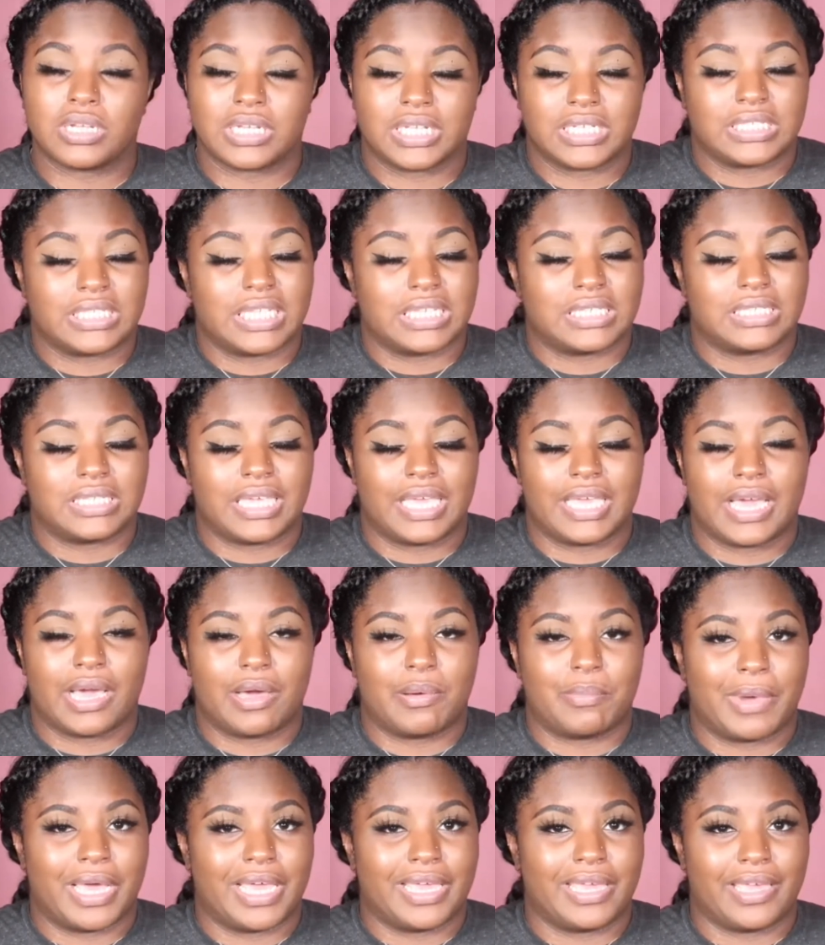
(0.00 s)
Like, they take
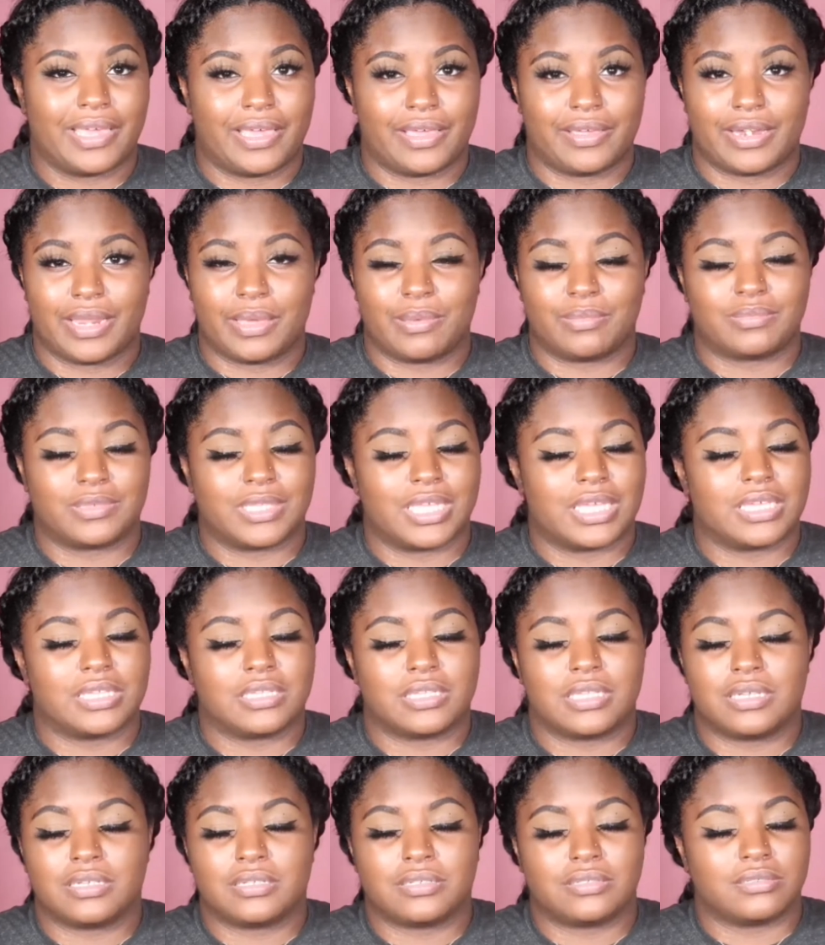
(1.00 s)
out my hair.
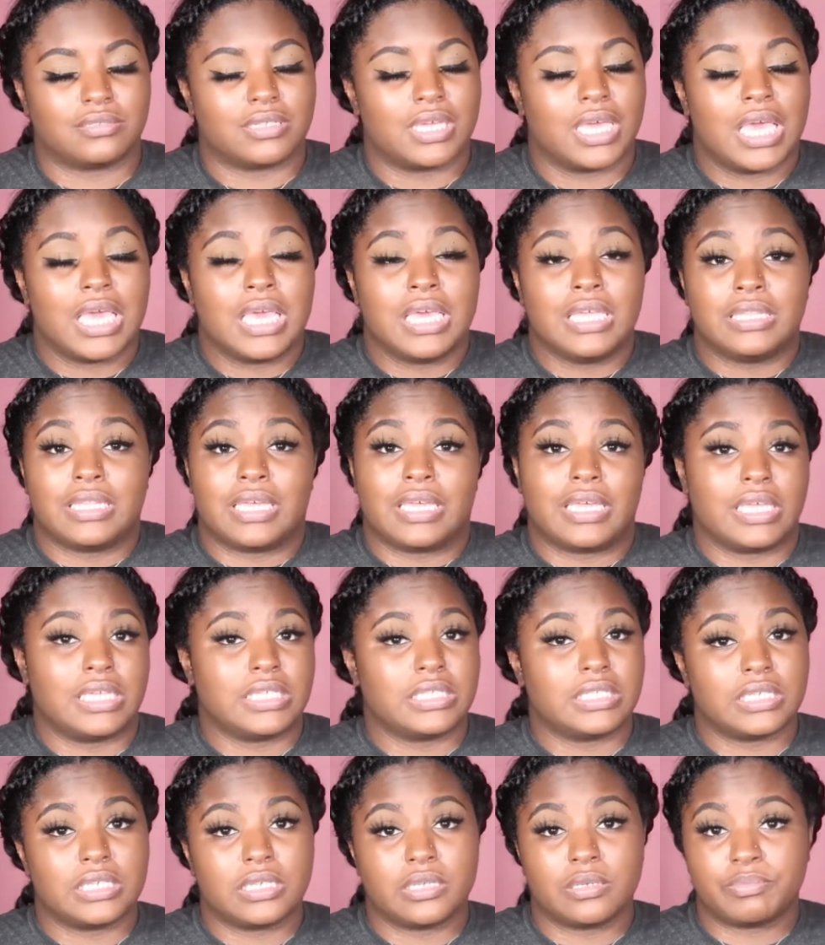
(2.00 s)
They're
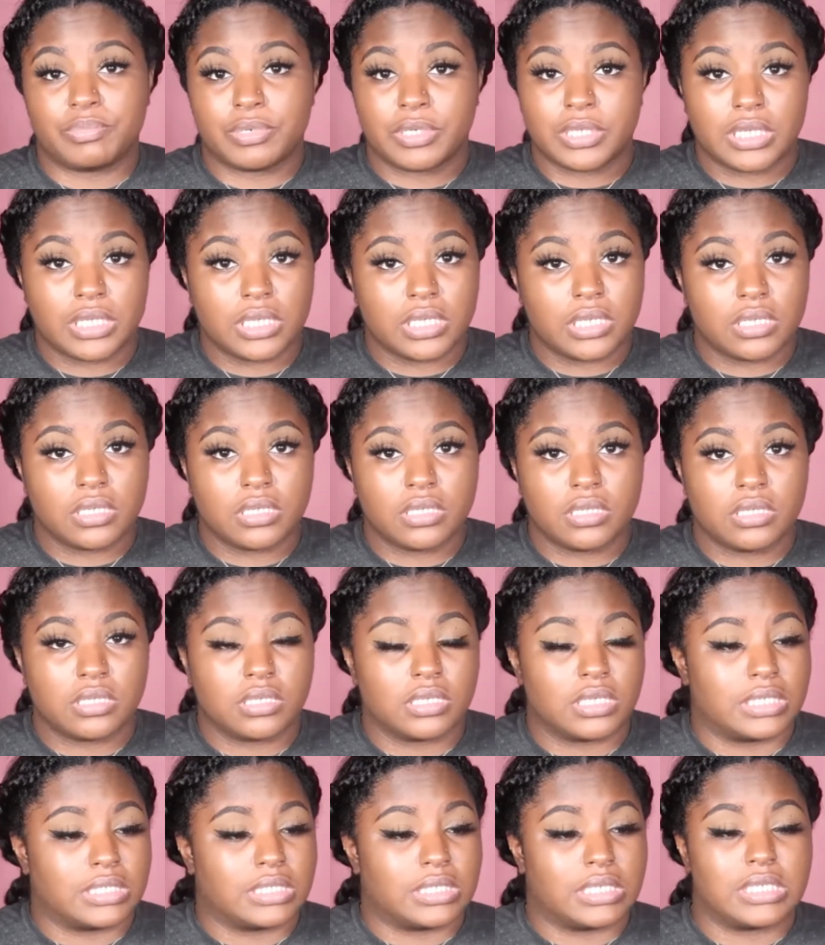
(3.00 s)
easy to put in,
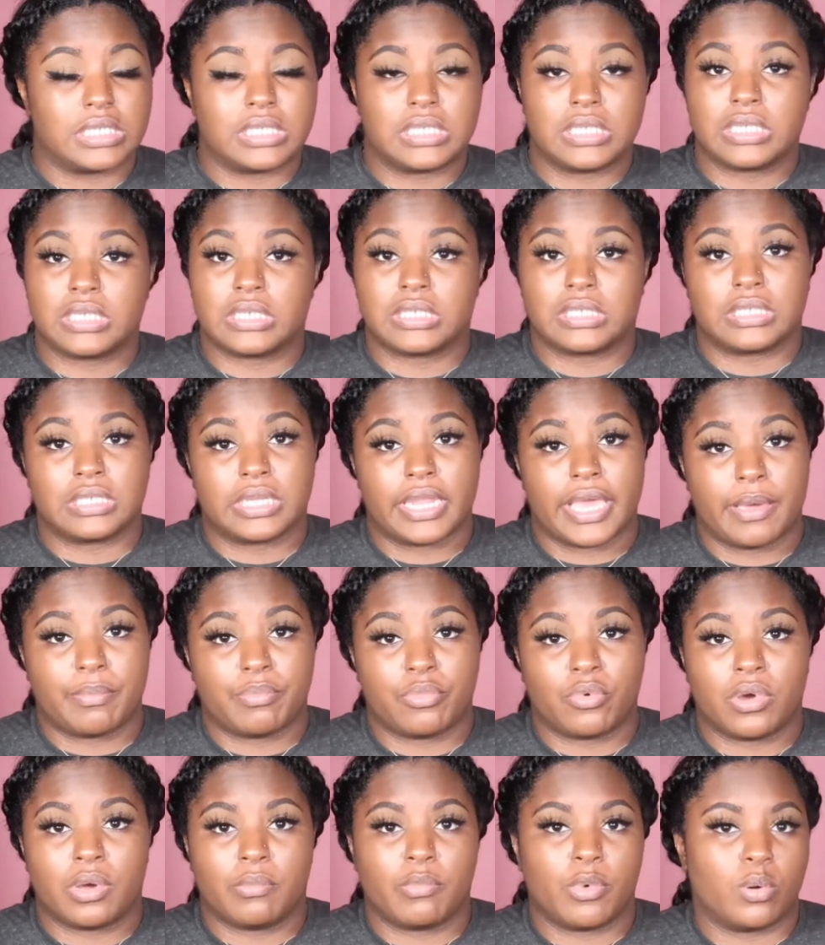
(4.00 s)
it's easy to snap
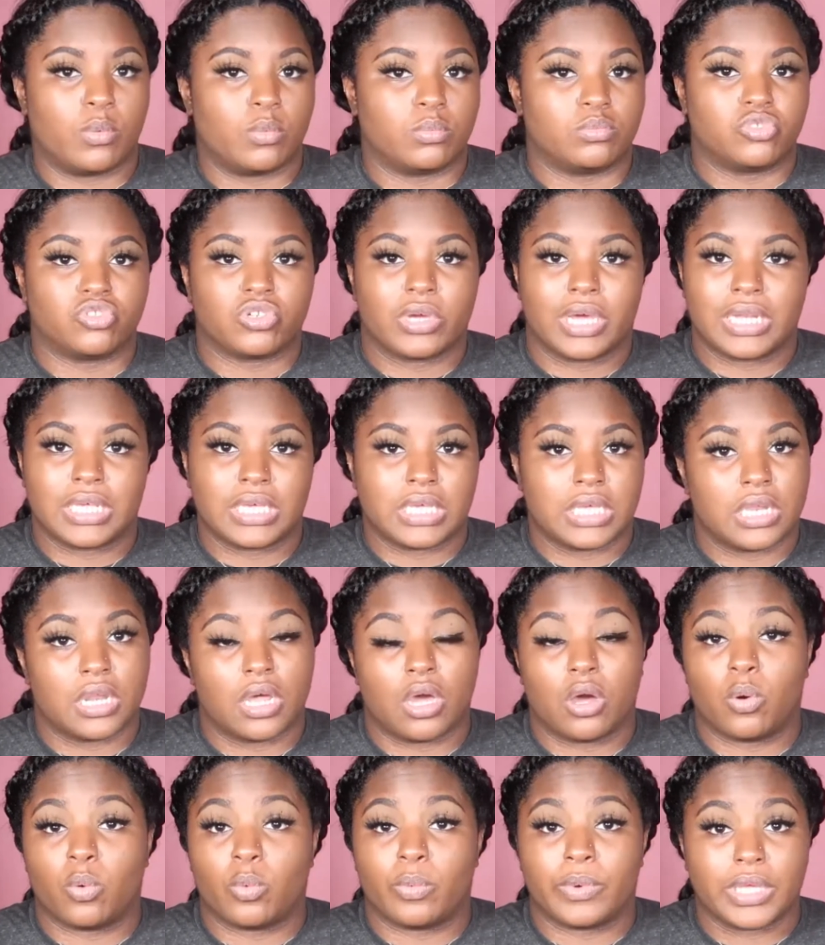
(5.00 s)
on, but trying to get
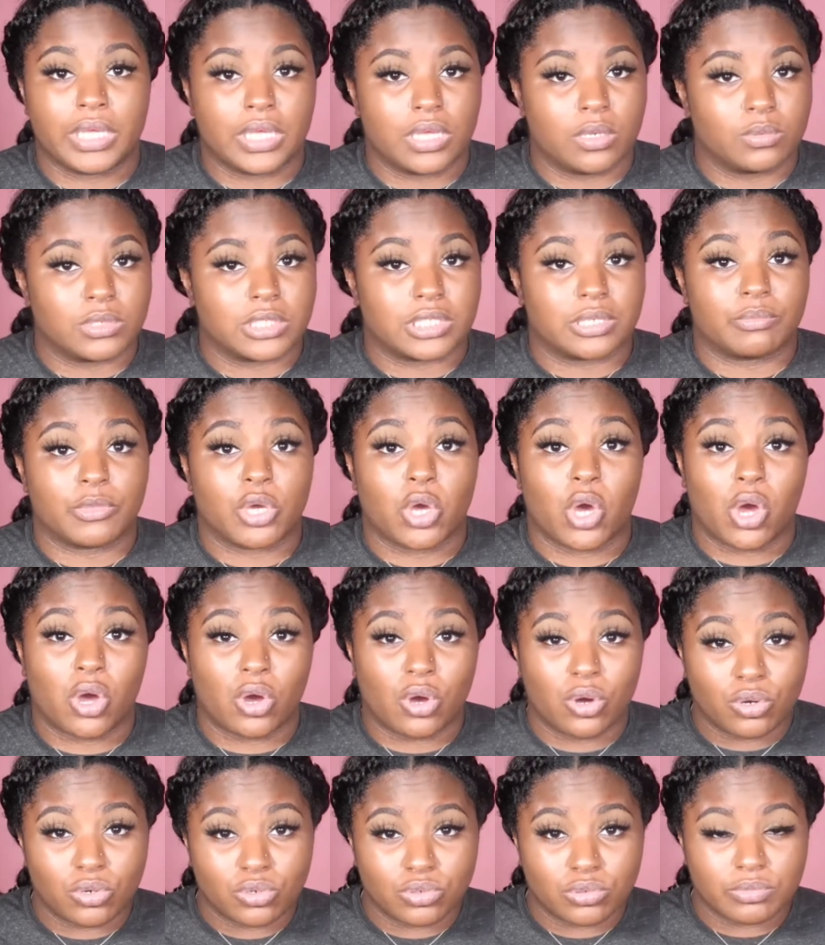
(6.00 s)
a wig with some
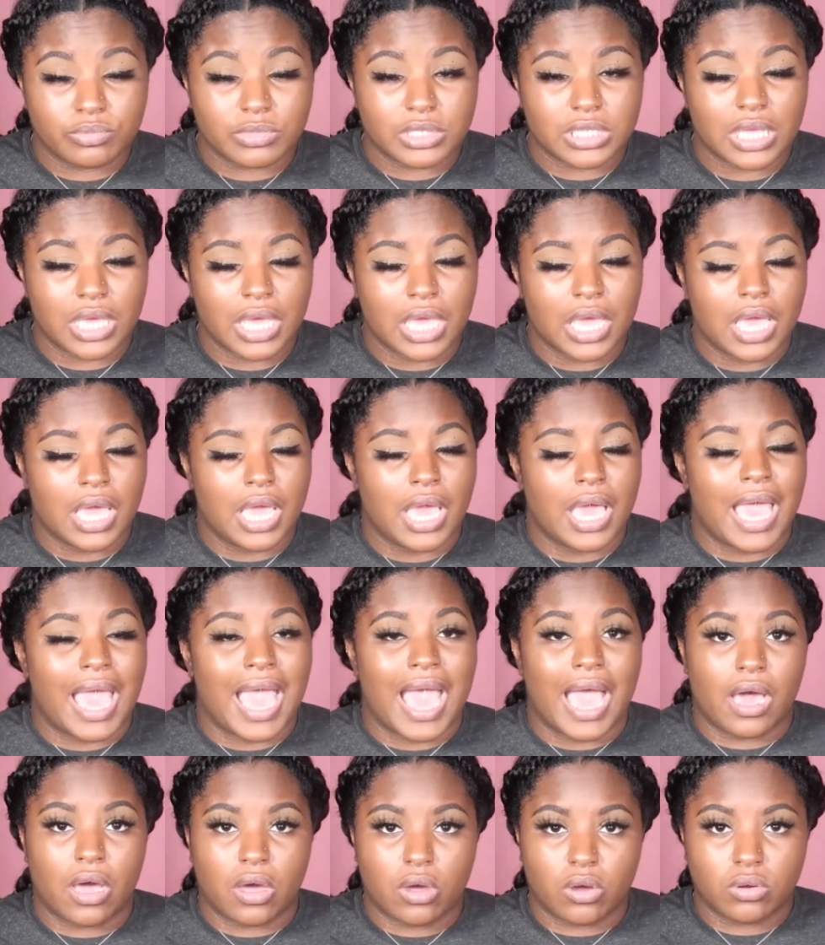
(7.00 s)
combs
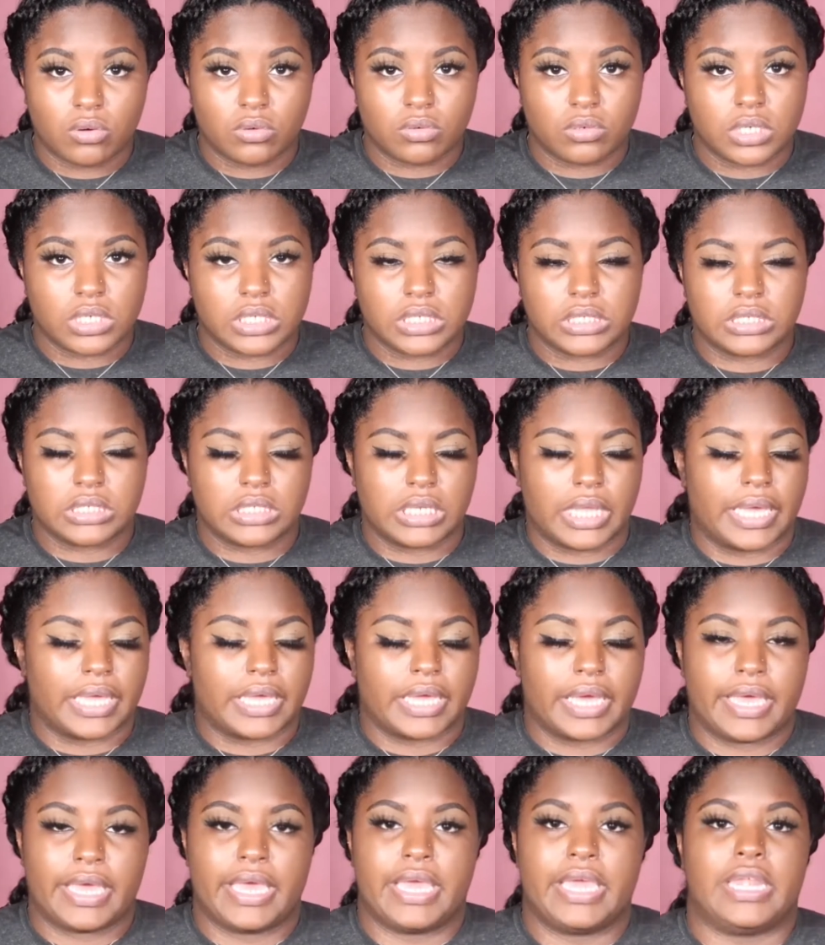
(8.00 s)
out is
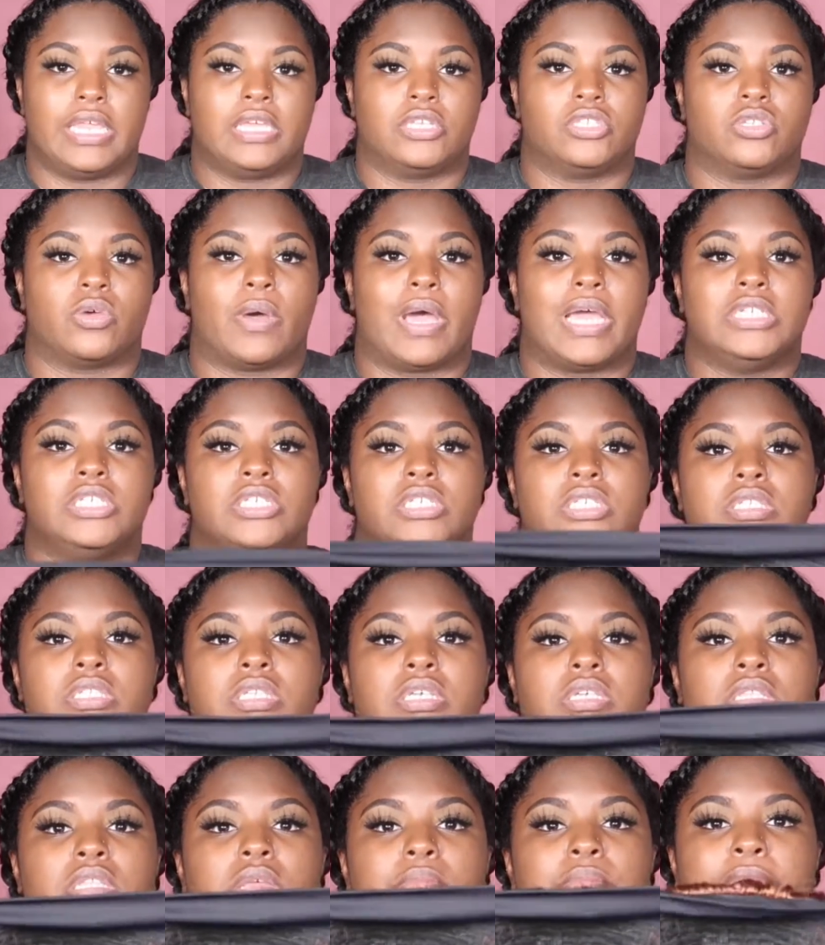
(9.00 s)
like a headache. So I just
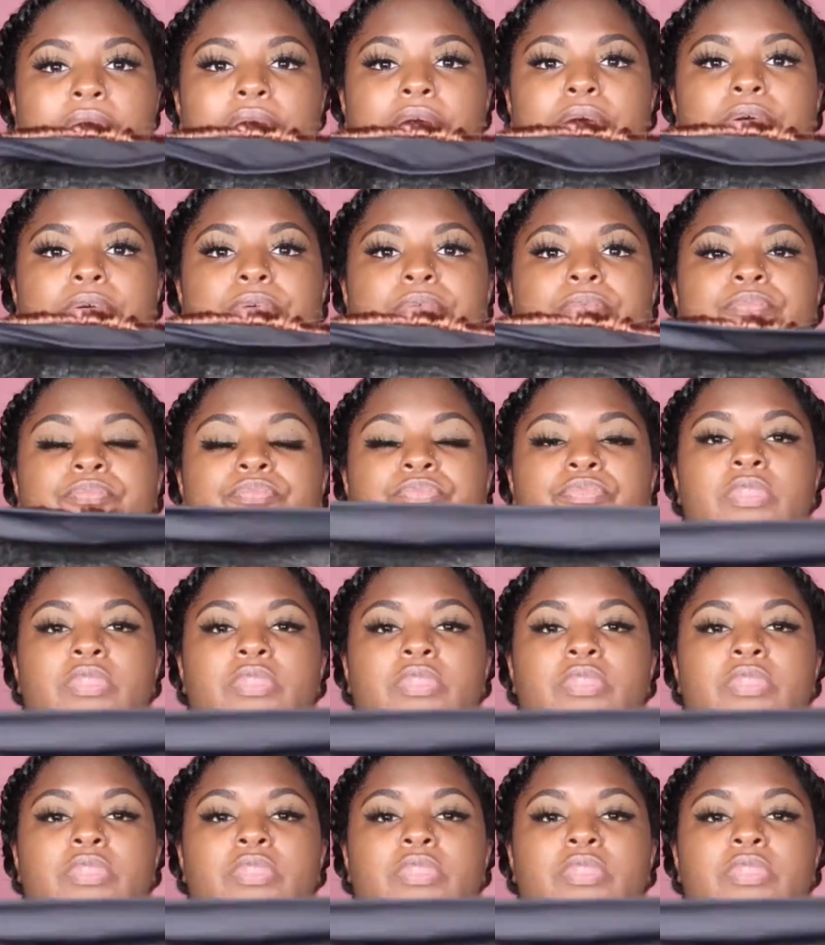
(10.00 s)
took them out,